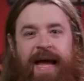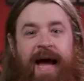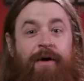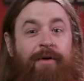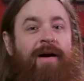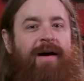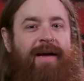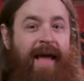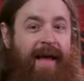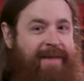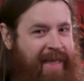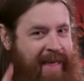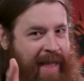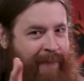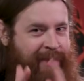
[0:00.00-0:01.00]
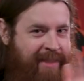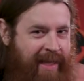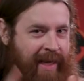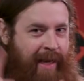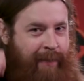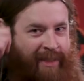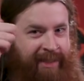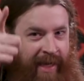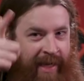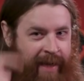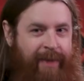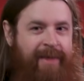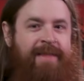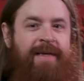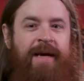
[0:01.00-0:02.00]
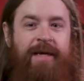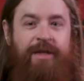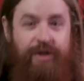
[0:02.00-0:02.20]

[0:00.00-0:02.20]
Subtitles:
down, again, dynamics, dynamics, dynamics,